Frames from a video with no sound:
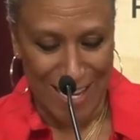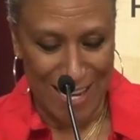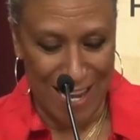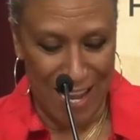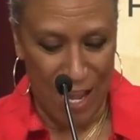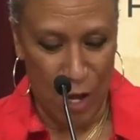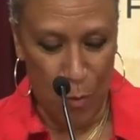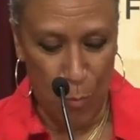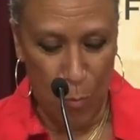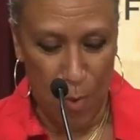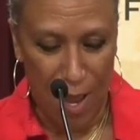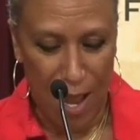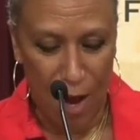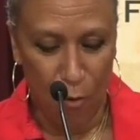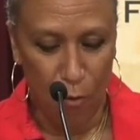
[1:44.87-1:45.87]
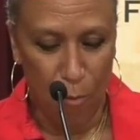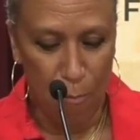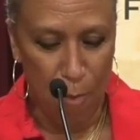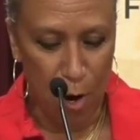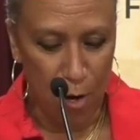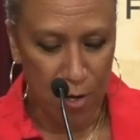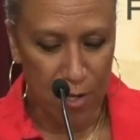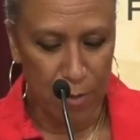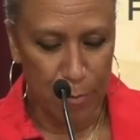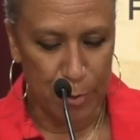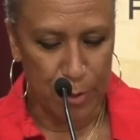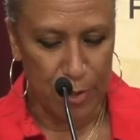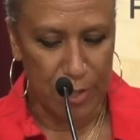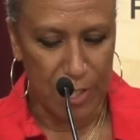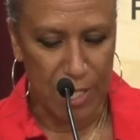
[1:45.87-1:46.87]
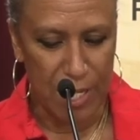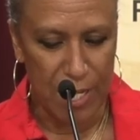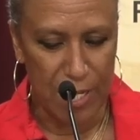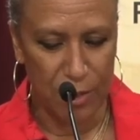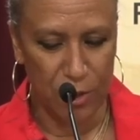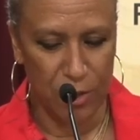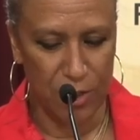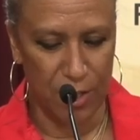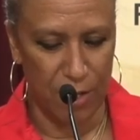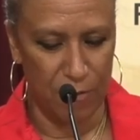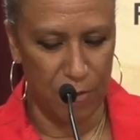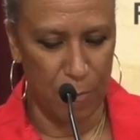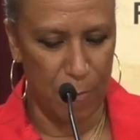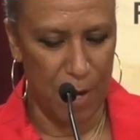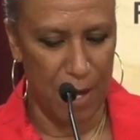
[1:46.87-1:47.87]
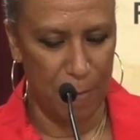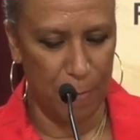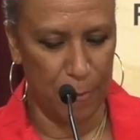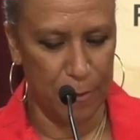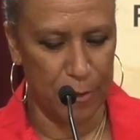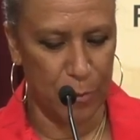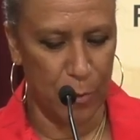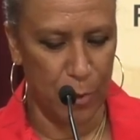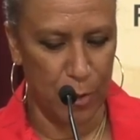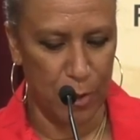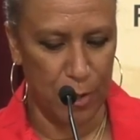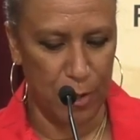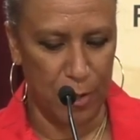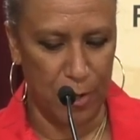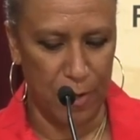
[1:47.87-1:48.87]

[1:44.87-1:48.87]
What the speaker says: How remarkable each of the papers were,